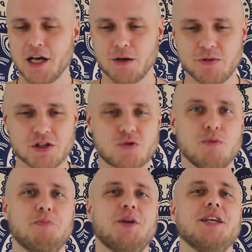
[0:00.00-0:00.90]
And we just
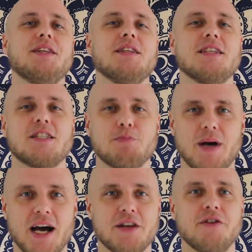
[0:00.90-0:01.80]
repeating this
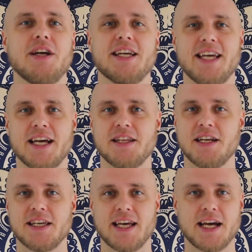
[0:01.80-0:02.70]
pattern again and
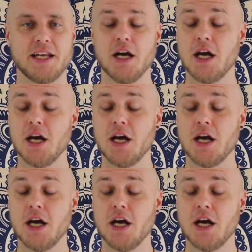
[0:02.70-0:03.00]
again,